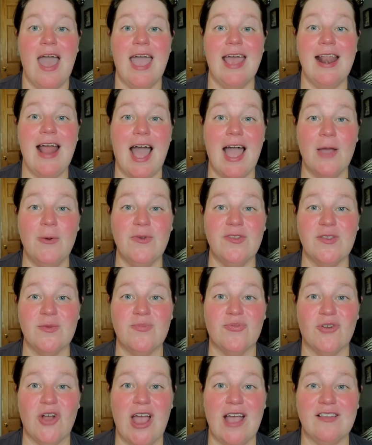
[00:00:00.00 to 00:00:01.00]
And I was
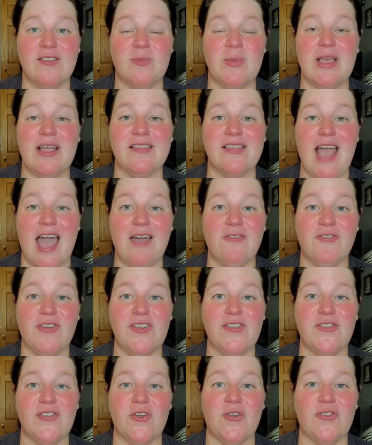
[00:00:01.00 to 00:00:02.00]
impressed because
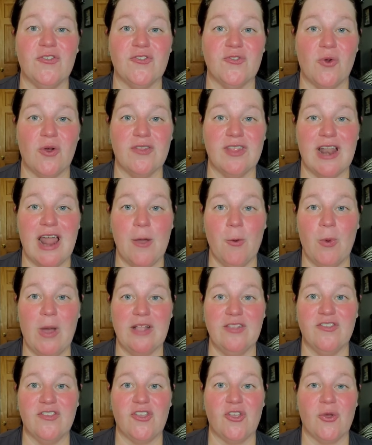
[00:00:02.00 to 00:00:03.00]
every single store that I
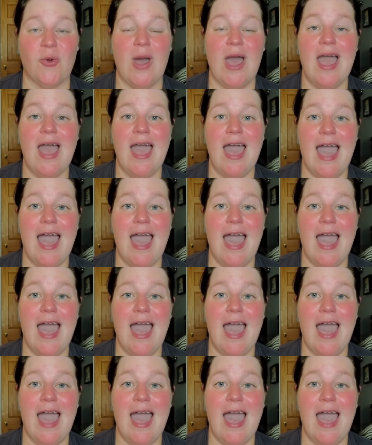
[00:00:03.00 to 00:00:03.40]
went to